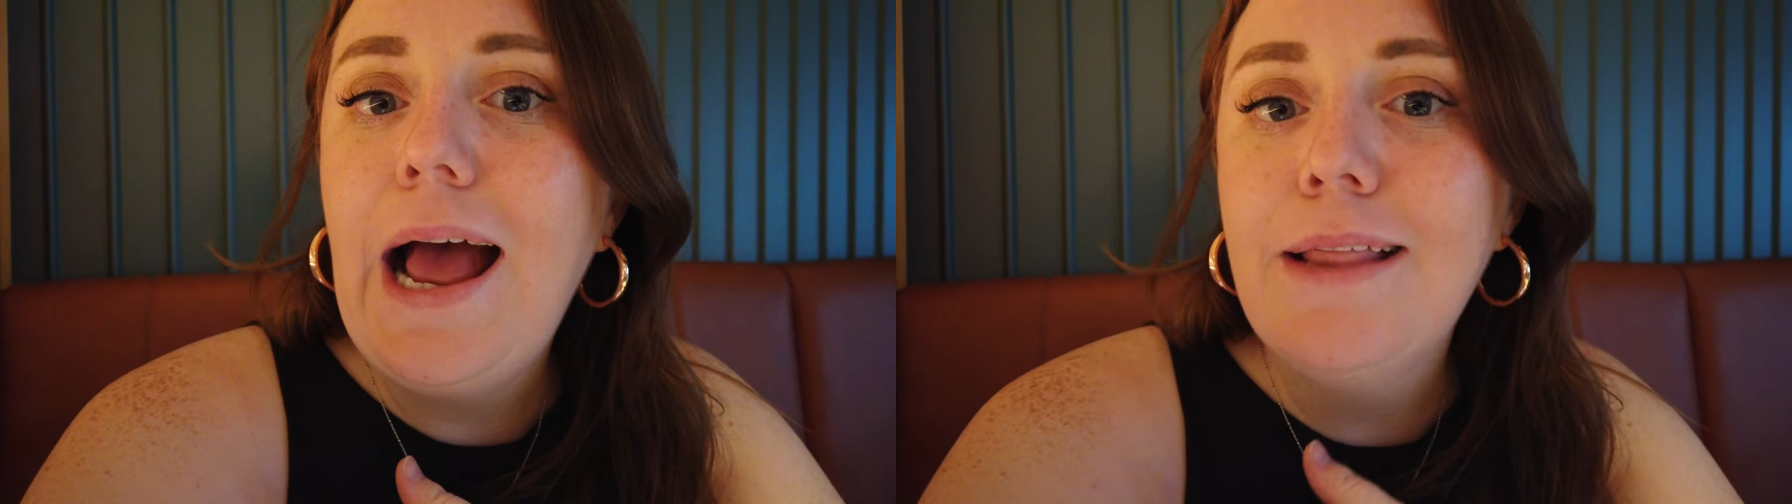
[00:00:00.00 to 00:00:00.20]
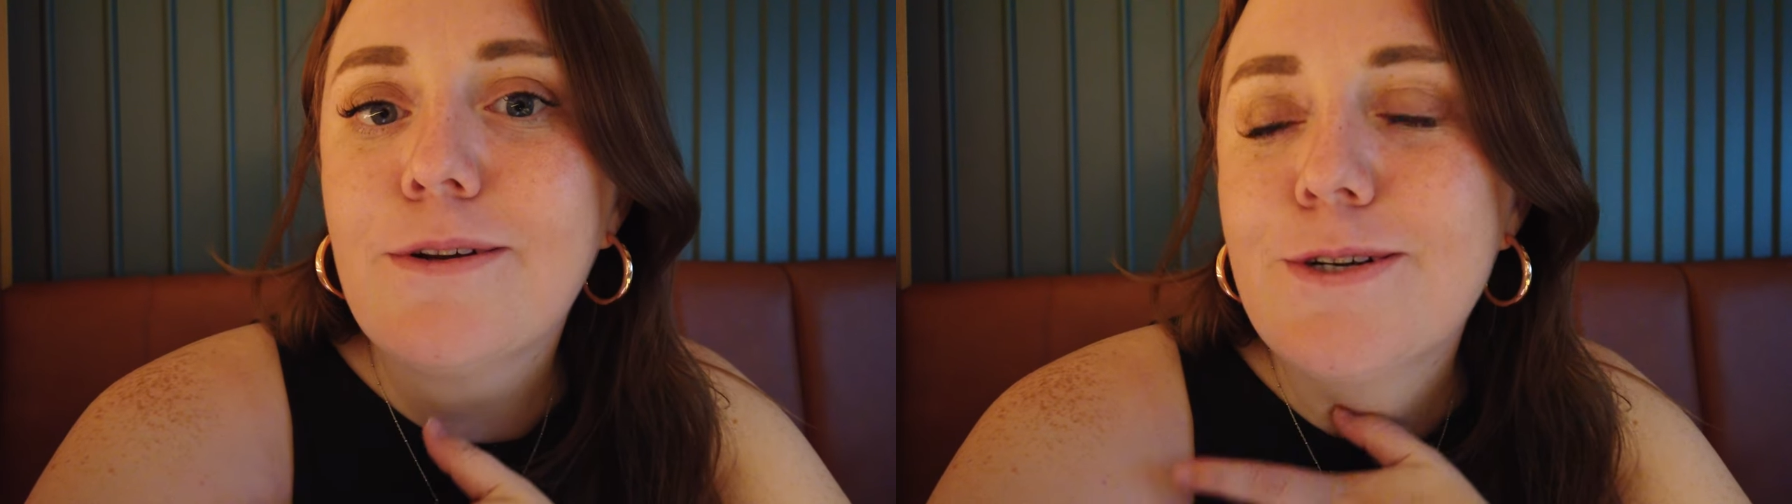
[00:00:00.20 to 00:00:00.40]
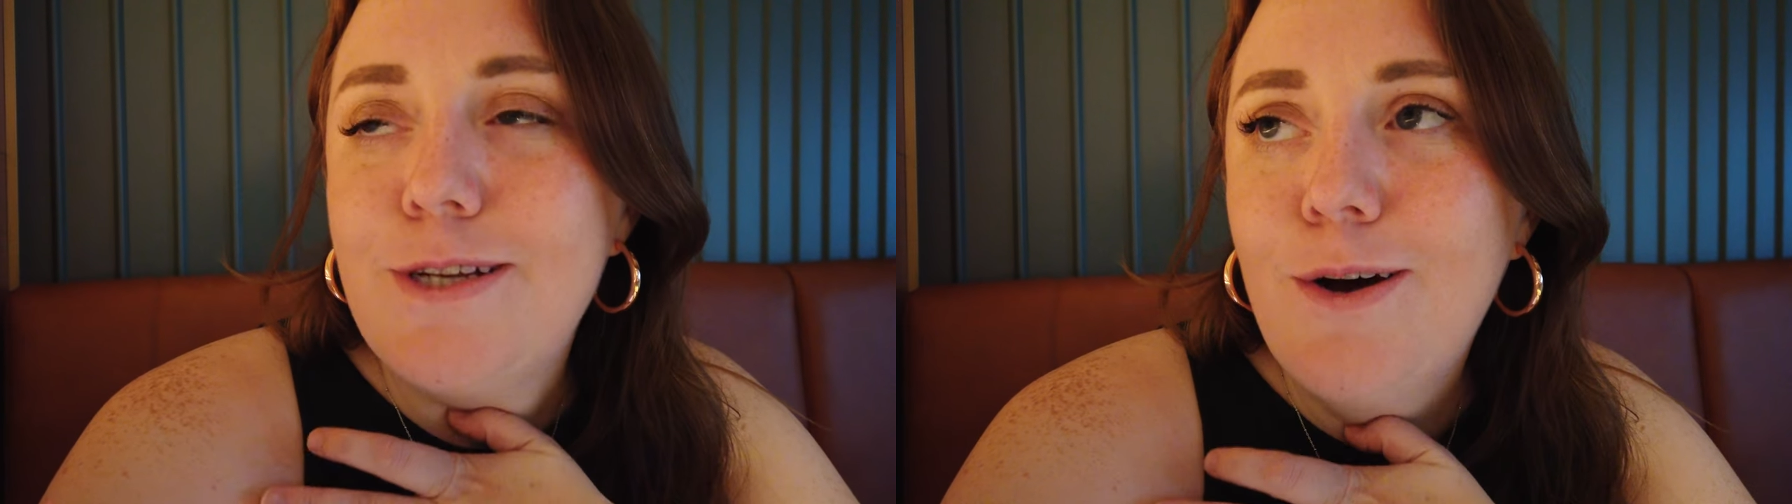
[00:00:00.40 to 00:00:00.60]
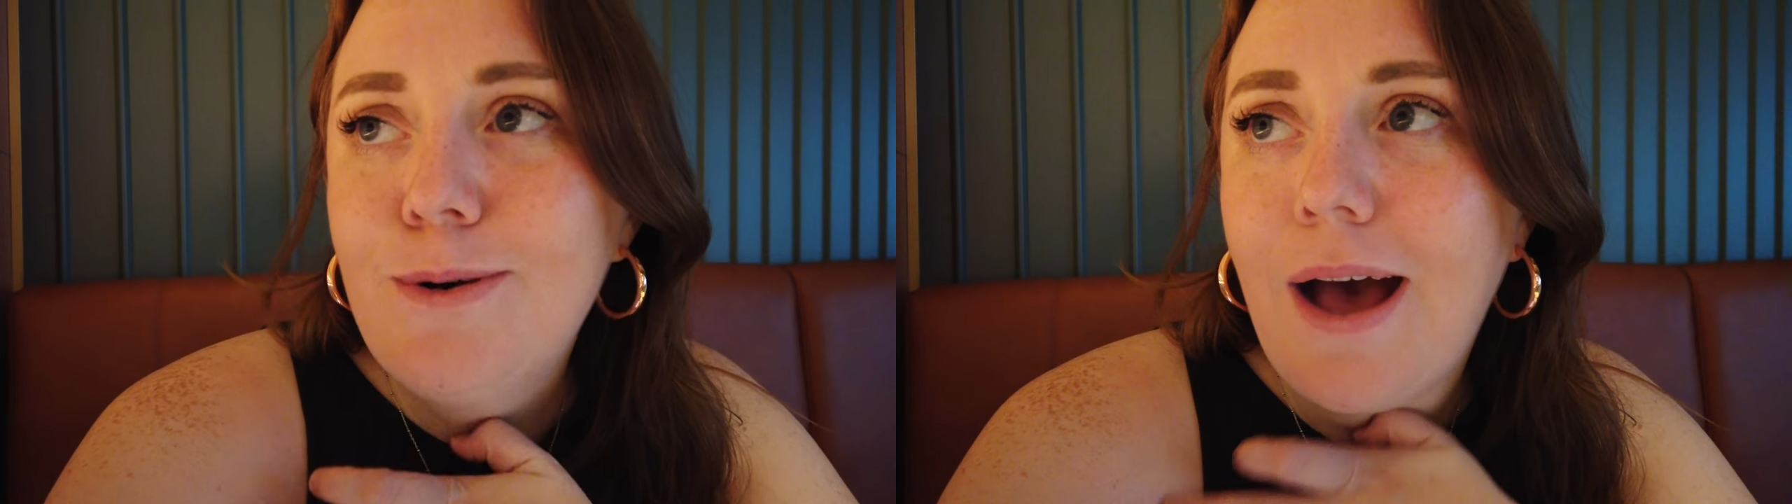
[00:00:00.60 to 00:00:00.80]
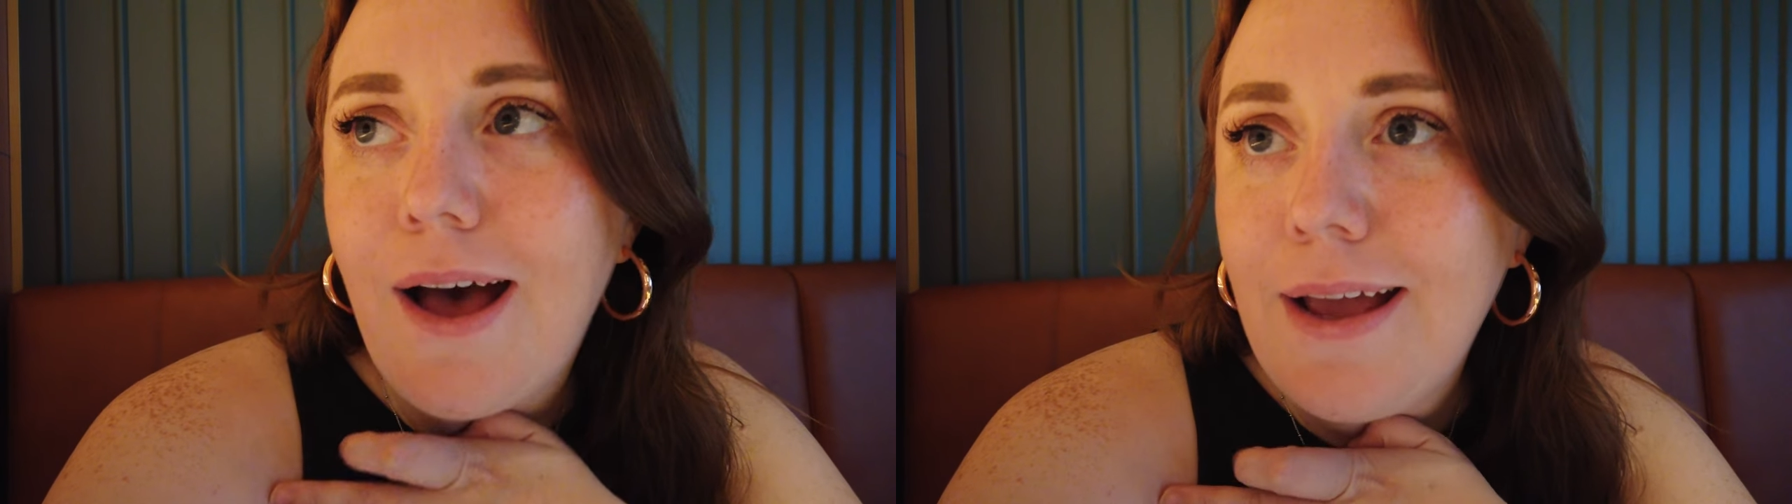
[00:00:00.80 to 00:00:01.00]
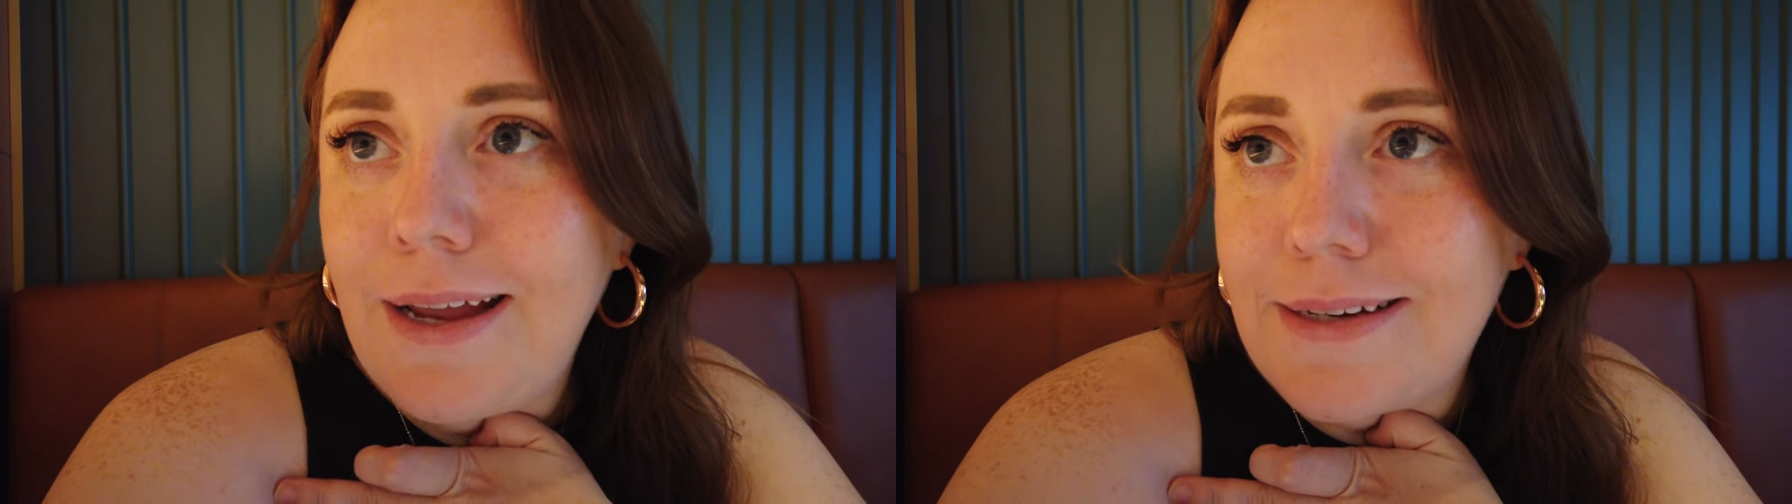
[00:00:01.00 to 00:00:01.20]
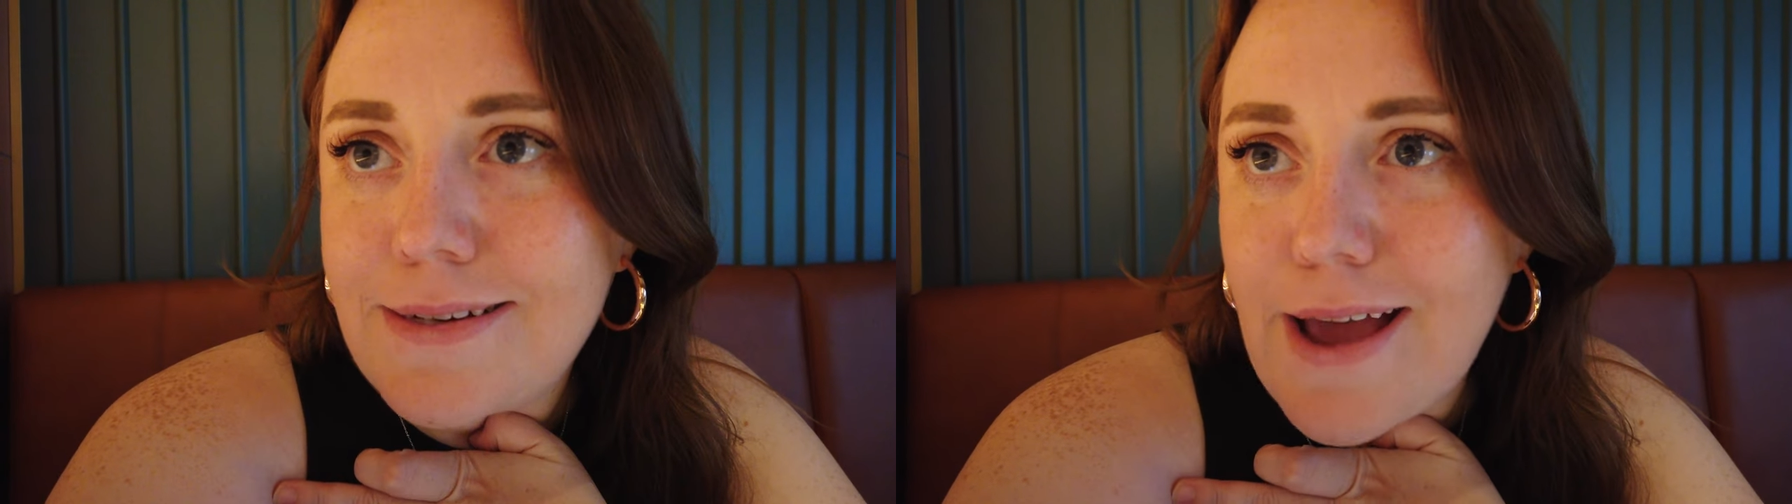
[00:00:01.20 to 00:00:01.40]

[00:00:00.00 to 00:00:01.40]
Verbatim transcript: and they're so kind,